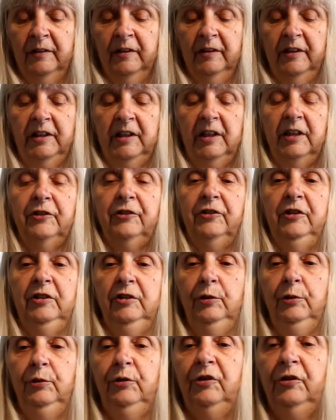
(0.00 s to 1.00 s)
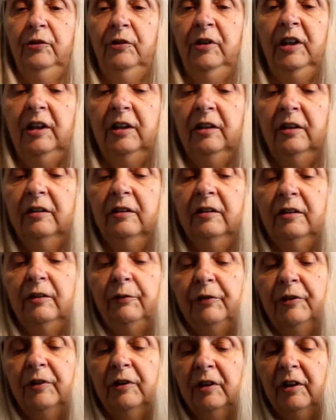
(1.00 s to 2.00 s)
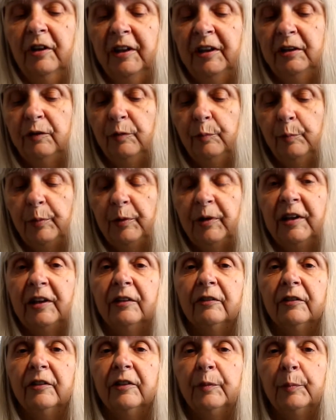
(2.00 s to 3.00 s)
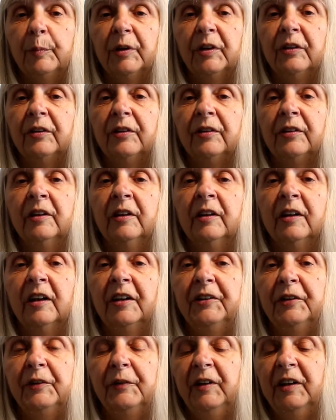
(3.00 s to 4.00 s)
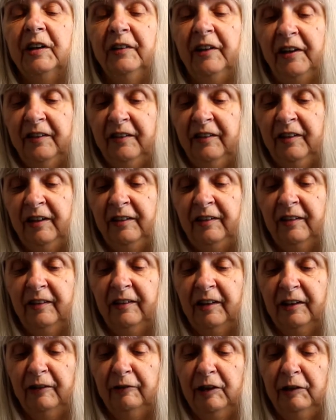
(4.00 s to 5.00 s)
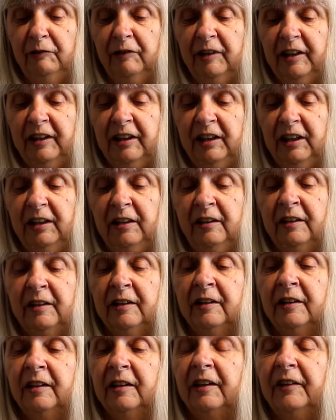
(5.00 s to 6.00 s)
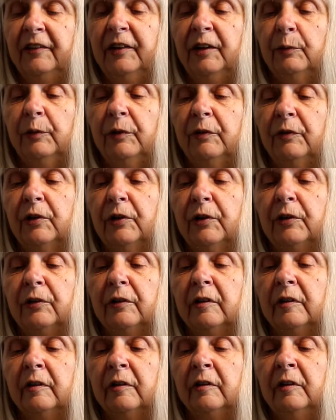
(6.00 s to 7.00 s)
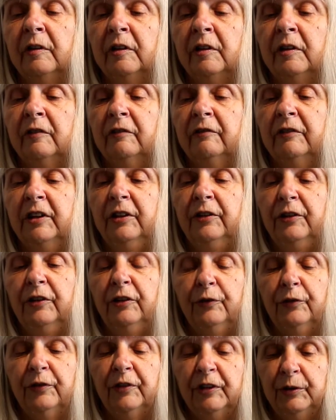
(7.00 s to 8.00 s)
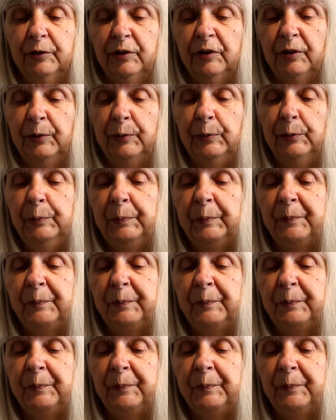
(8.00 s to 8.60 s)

I actually used 3 different kind of browns, but I don't think that's necessary really. I think we've got vintage photo,